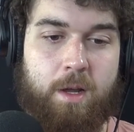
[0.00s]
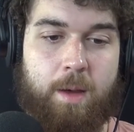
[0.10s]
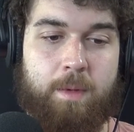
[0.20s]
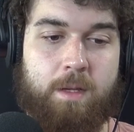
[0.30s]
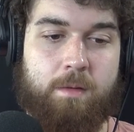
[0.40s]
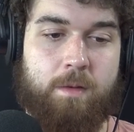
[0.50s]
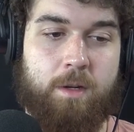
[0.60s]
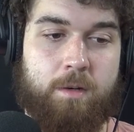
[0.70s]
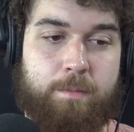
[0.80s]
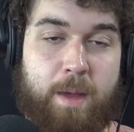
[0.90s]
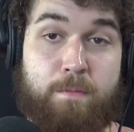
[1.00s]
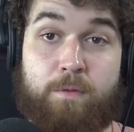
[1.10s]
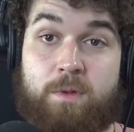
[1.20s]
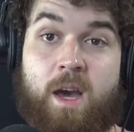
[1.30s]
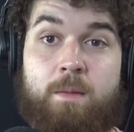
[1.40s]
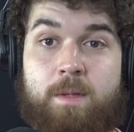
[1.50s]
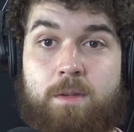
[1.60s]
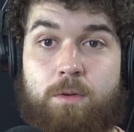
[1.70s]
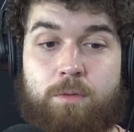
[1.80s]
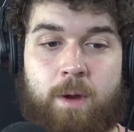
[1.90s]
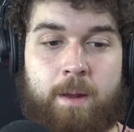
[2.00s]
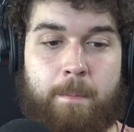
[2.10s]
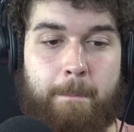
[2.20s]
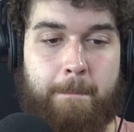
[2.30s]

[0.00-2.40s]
I mean, pay-per-views got to be sold, right?